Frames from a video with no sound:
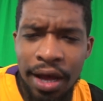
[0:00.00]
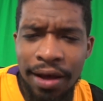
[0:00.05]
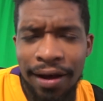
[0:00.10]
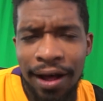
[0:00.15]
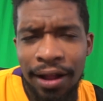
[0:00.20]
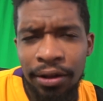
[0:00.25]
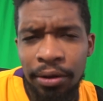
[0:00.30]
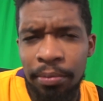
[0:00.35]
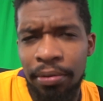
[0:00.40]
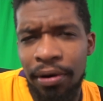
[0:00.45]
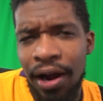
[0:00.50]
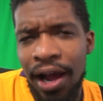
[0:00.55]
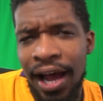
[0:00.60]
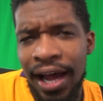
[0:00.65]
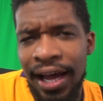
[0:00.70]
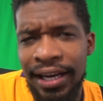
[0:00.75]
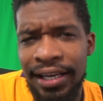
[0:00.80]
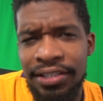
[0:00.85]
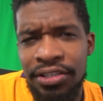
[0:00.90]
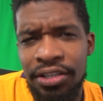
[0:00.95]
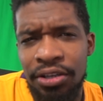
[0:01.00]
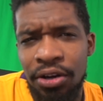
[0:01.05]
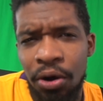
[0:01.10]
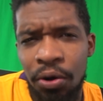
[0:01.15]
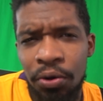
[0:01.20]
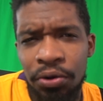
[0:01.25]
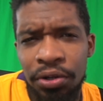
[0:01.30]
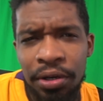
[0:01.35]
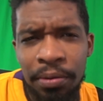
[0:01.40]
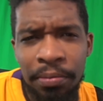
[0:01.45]
While LeBron isn't
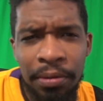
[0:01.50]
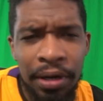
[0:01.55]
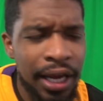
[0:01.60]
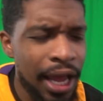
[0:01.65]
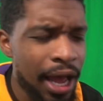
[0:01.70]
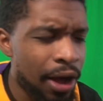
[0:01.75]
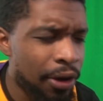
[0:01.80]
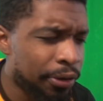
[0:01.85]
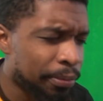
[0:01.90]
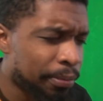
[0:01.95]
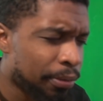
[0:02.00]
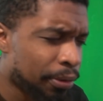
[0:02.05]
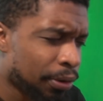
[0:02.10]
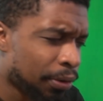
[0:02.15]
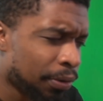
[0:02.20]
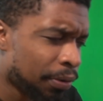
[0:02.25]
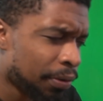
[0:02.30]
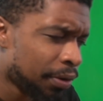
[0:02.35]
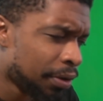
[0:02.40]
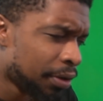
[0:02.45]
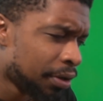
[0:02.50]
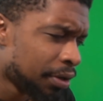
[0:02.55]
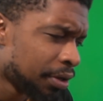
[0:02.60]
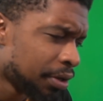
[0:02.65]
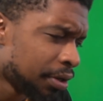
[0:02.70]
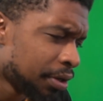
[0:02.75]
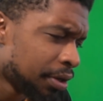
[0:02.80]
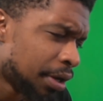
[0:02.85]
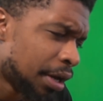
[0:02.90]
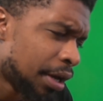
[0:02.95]
holding them accountable,
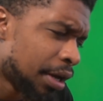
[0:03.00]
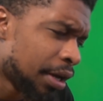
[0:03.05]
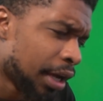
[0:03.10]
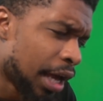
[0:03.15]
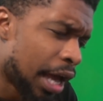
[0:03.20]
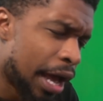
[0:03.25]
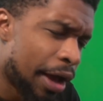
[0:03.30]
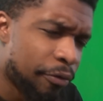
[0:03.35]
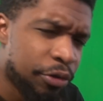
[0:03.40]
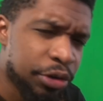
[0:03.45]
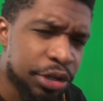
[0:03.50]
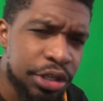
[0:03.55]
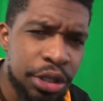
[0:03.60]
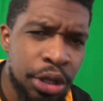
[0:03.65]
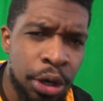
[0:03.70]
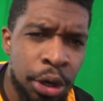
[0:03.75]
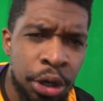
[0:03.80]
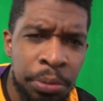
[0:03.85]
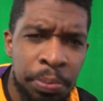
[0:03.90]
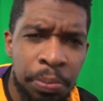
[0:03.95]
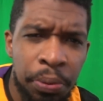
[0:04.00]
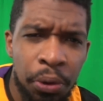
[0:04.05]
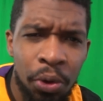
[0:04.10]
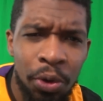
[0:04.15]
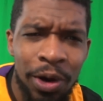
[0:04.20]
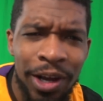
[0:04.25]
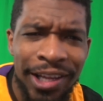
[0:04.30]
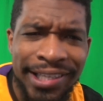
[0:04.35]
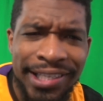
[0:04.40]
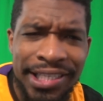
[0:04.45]
he averaged 30
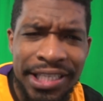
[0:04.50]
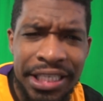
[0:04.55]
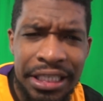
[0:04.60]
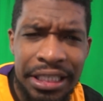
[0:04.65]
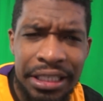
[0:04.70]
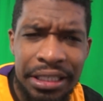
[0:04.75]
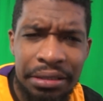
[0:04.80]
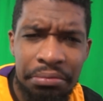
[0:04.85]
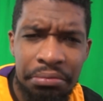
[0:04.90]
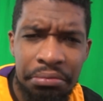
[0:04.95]
points.